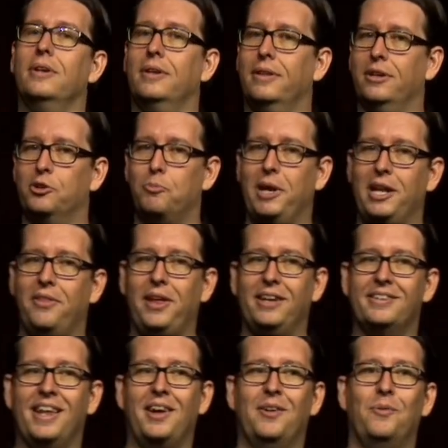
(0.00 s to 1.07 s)
There's many things
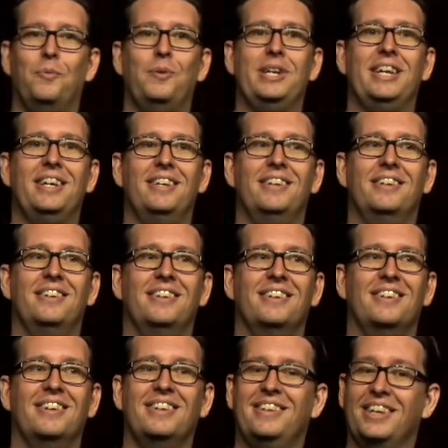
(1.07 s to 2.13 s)
that we didn't
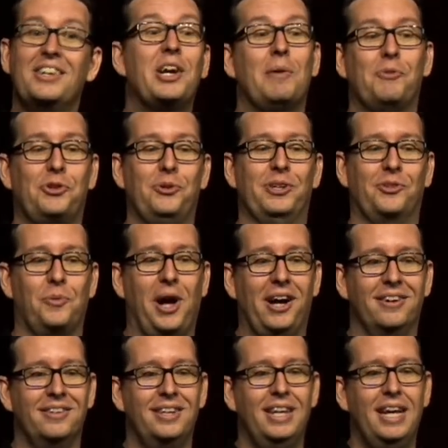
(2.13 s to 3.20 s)
come true as
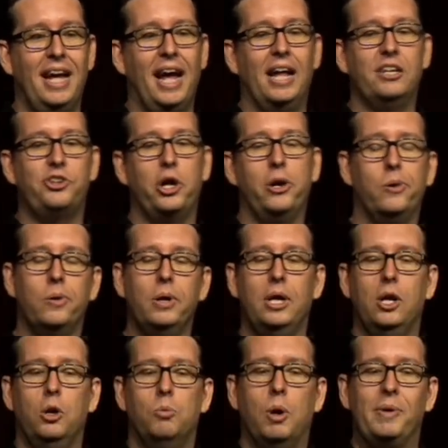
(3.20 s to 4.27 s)
well. And so
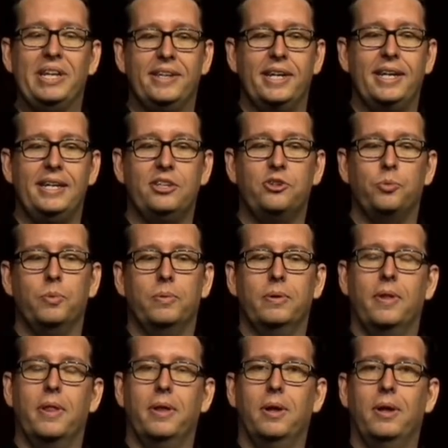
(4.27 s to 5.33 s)
what we did is,
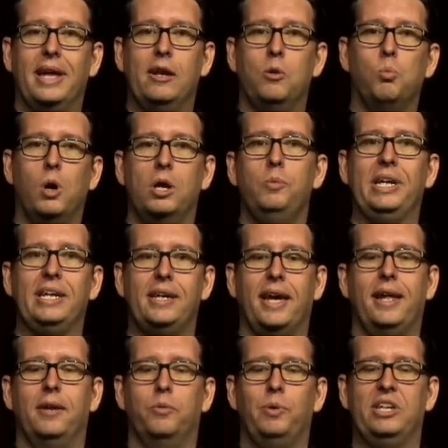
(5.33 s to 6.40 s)
in one
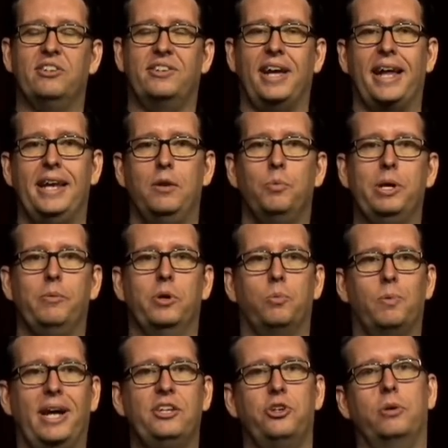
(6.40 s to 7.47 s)
weekend, we decided we would
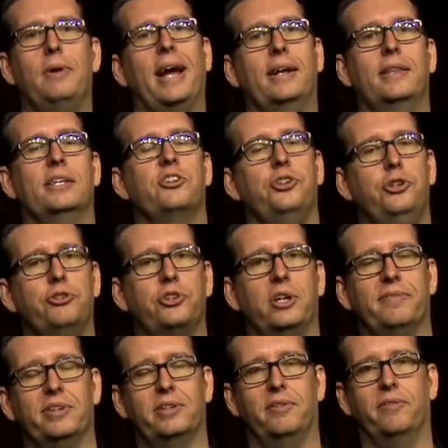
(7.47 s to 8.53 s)
resurrect this new
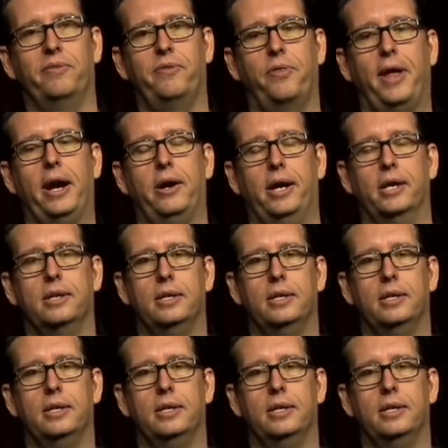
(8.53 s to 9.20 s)
service of Thera.